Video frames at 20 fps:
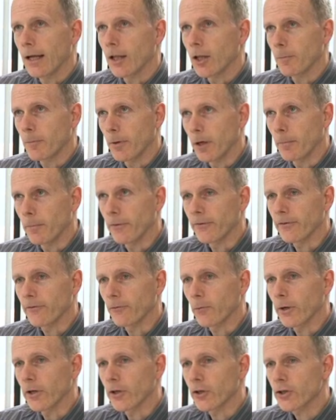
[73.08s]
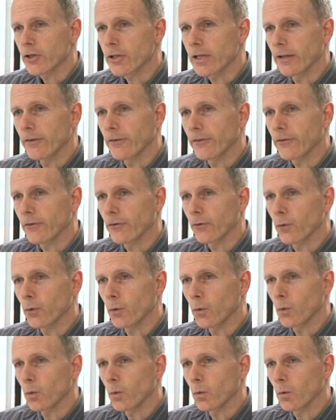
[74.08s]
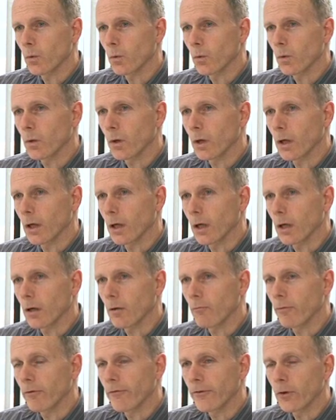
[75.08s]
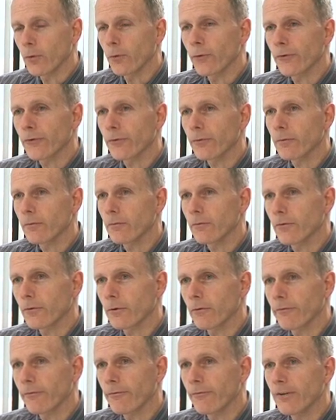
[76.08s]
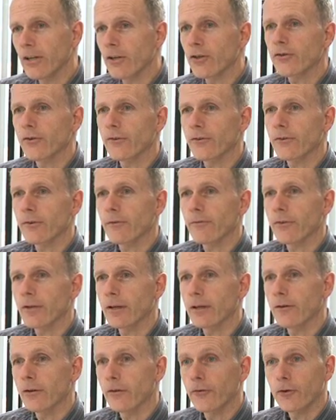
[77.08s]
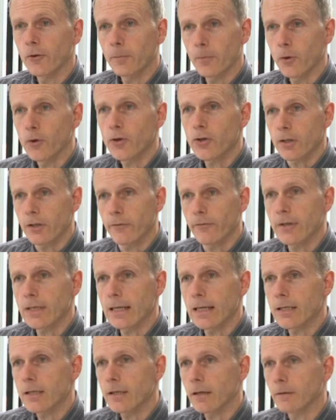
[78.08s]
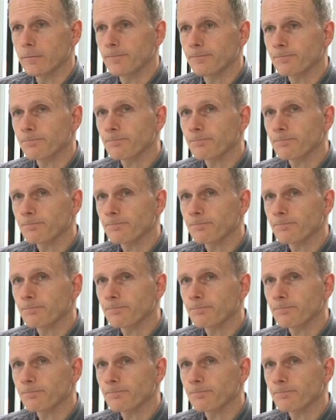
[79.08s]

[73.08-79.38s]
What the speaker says: the purpose of which is to reveal sort of features of the distribution of the data.